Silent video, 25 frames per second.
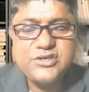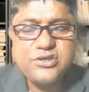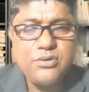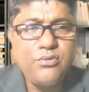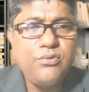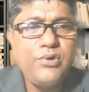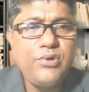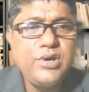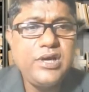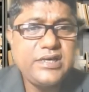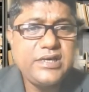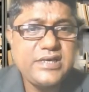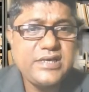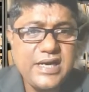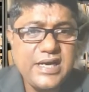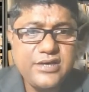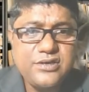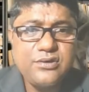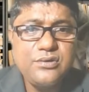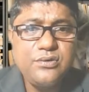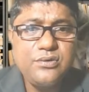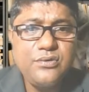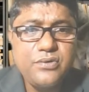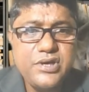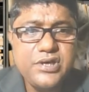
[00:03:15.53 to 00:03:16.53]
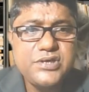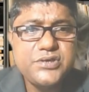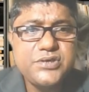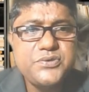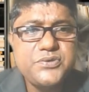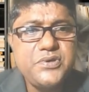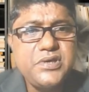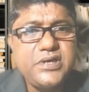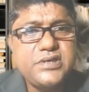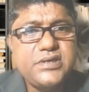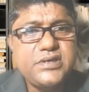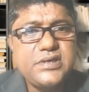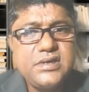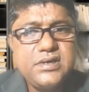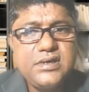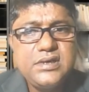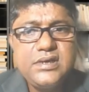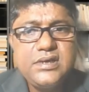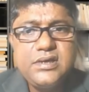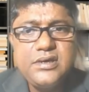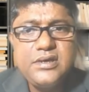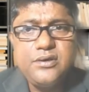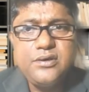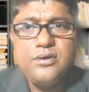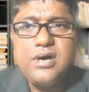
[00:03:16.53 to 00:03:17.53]
So we'll try to look into it,
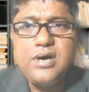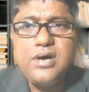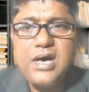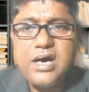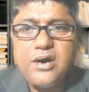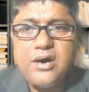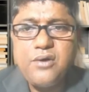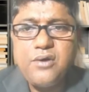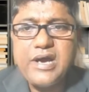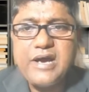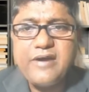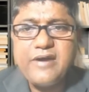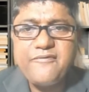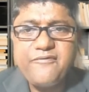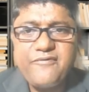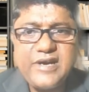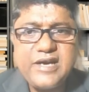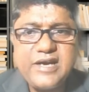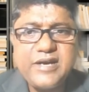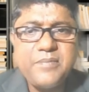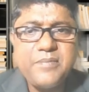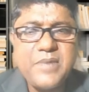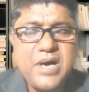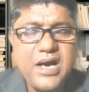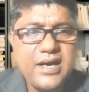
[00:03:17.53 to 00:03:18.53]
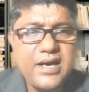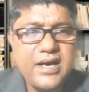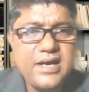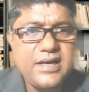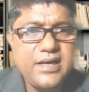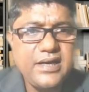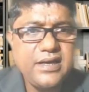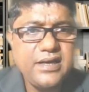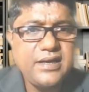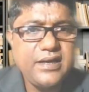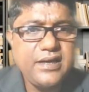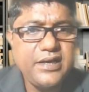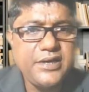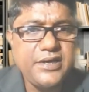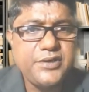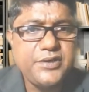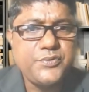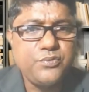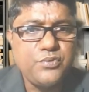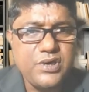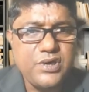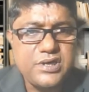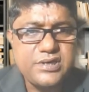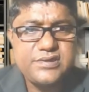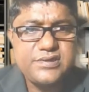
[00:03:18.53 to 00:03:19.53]
how affiliate marketing, it
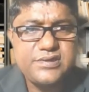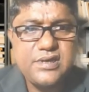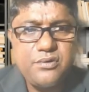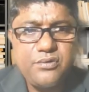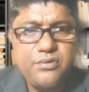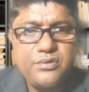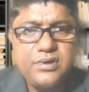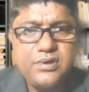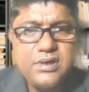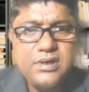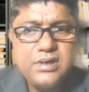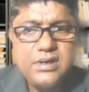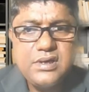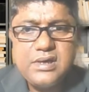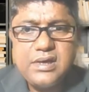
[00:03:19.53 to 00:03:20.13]
works out.